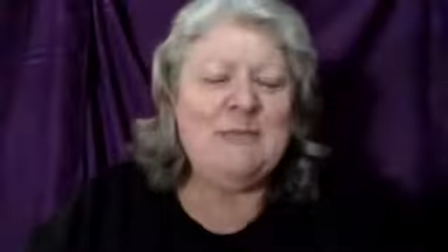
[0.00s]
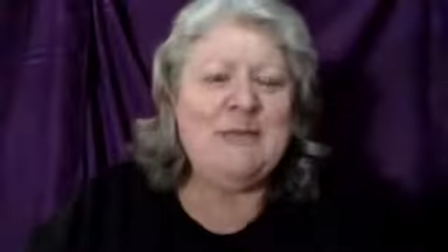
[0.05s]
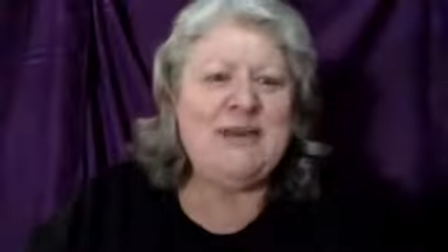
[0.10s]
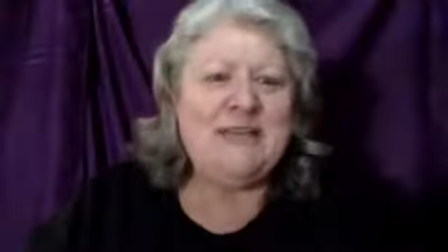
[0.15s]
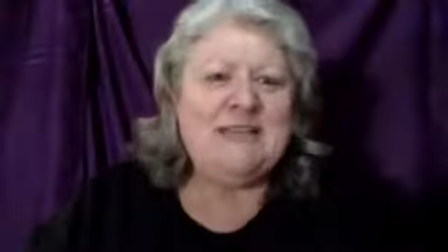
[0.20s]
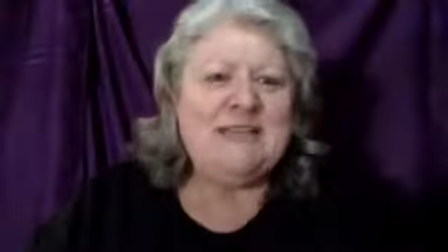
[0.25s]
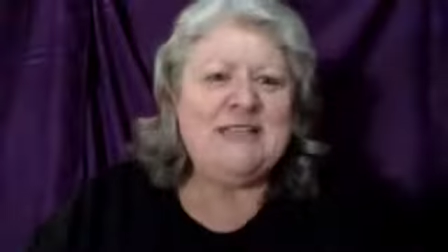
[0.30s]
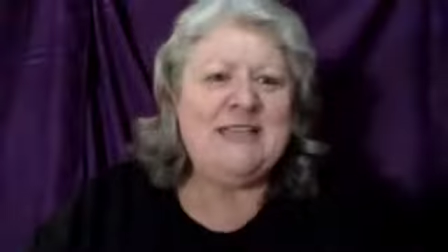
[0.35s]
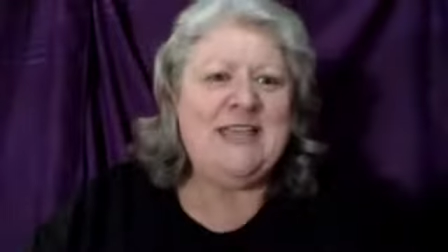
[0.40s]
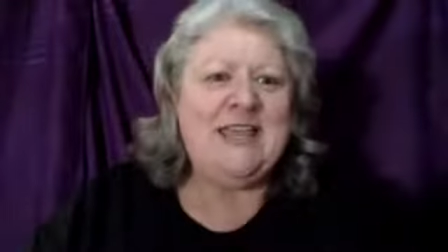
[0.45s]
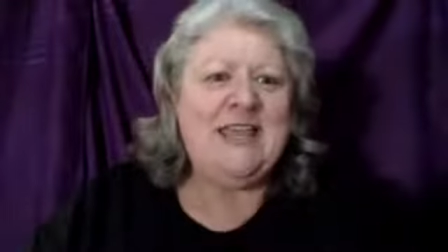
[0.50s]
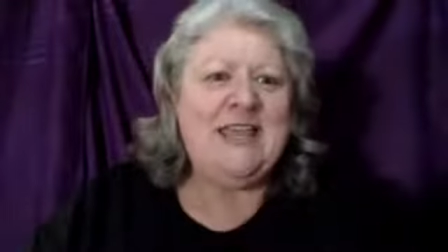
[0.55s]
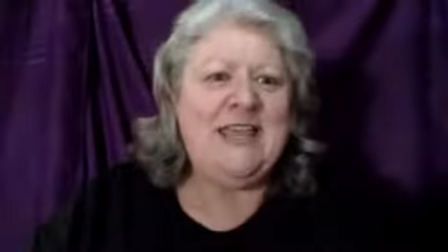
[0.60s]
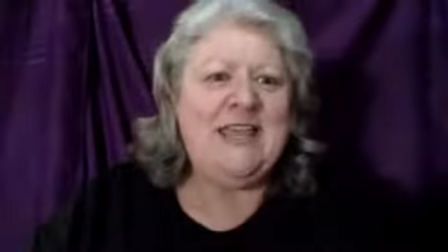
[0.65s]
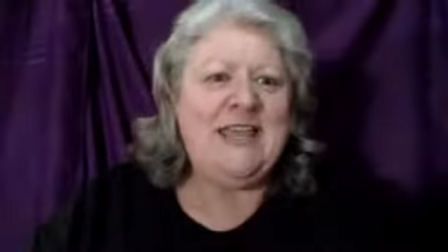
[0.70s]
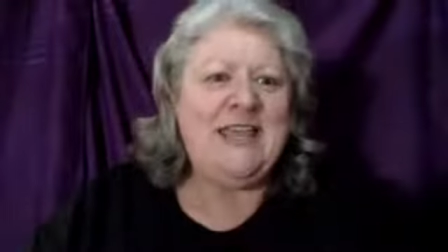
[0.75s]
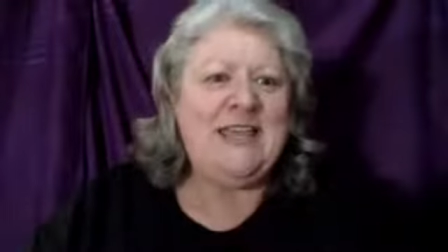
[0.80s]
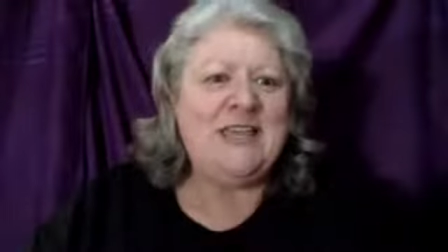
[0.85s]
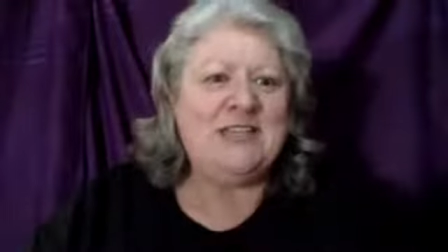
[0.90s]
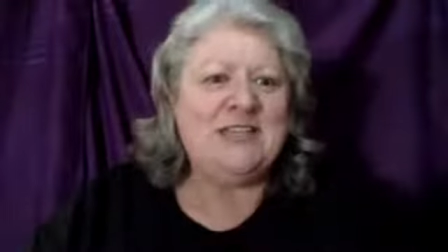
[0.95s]
but today
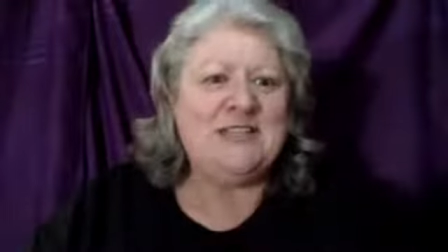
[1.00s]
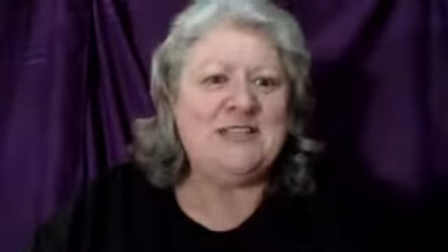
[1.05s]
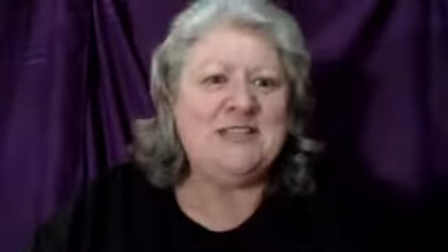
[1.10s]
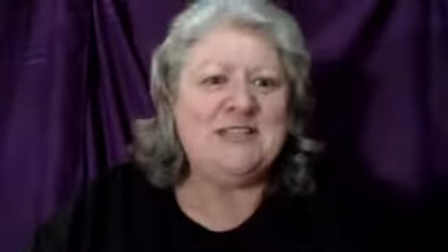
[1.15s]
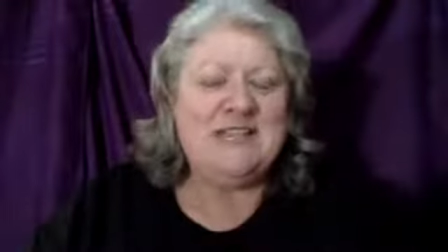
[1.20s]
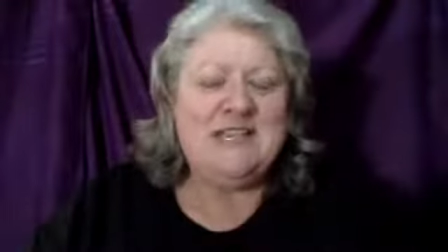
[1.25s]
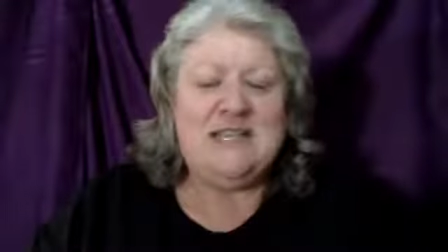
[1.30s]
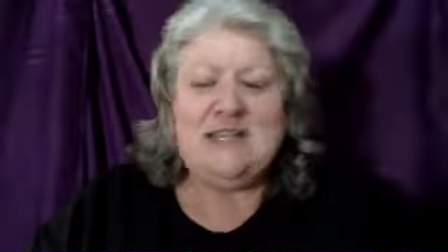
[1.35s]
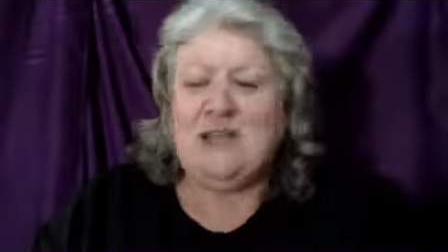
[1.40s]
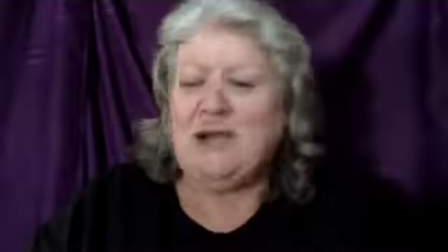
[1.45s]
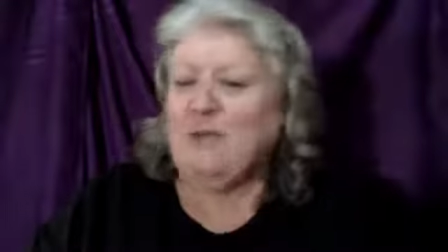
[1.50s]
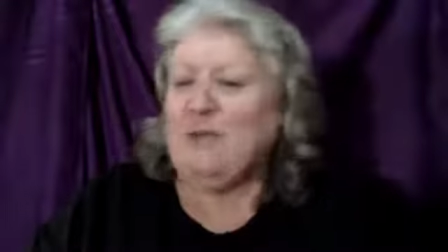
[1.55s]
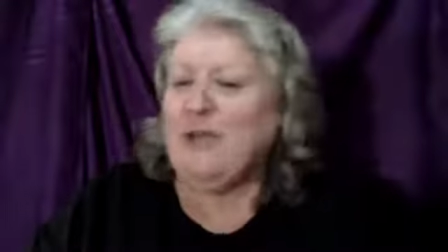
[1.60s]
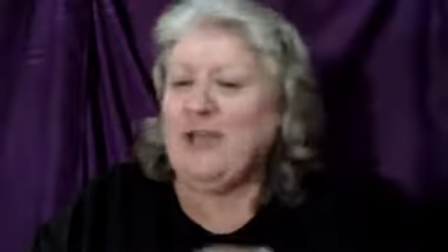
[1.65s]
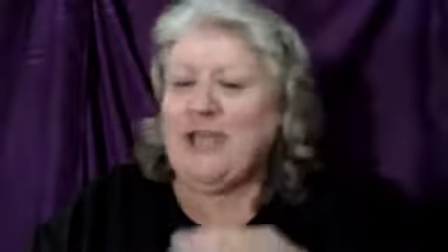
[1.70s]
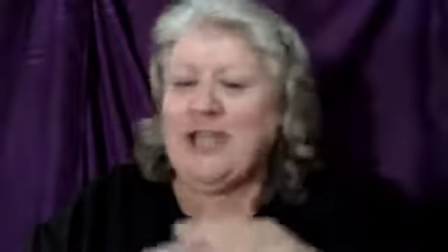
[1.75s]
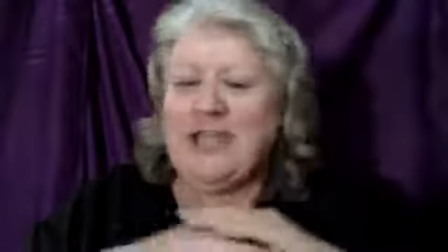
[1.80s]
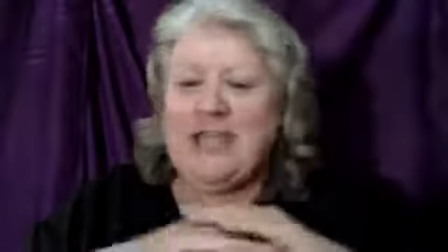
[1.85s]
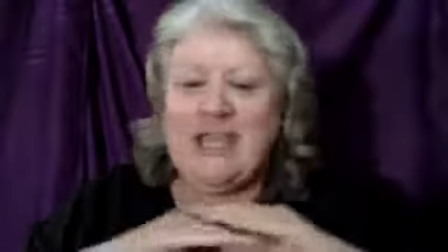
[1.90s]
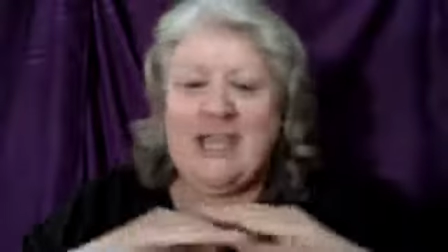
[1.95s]
he actually said
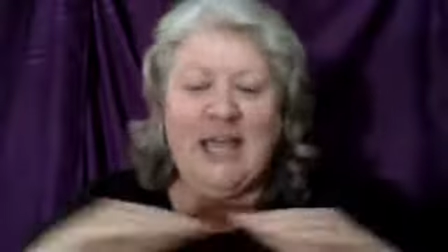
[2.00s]
we're